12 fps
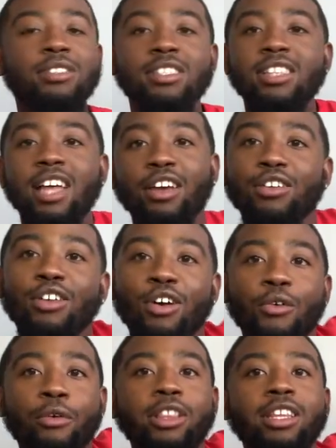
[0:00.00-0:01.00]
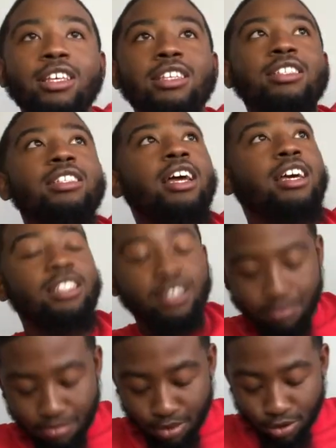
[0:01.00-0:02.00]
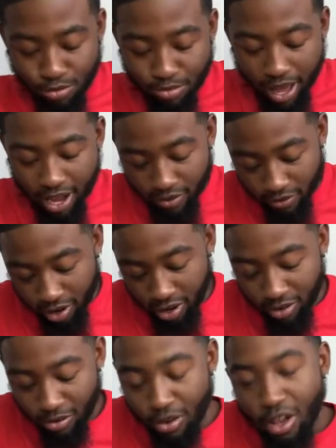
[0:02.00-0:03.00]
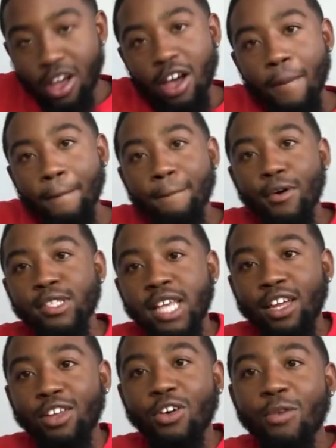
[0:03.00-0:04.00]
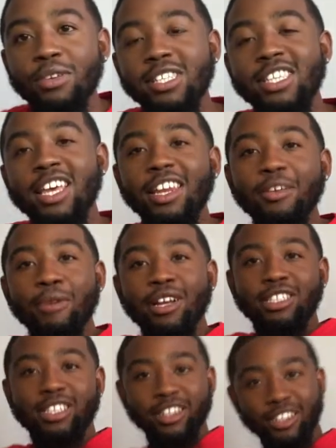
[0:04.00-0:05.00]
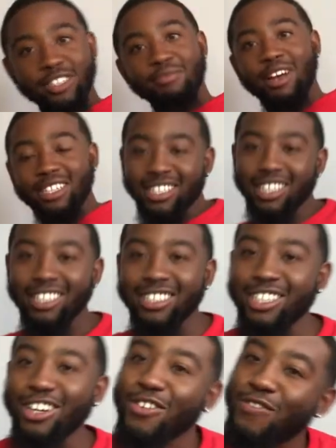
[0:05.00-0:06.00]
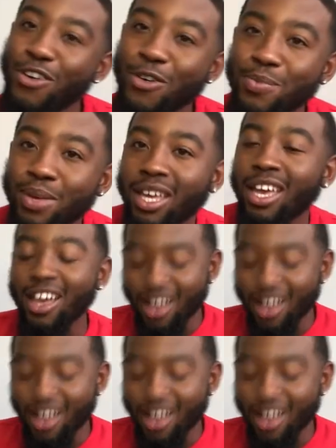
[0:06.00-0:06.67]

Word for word: It's like, you know, with this nice blue background. Most likely going to be sitting in my chair. This is my chilling chair, you feel me?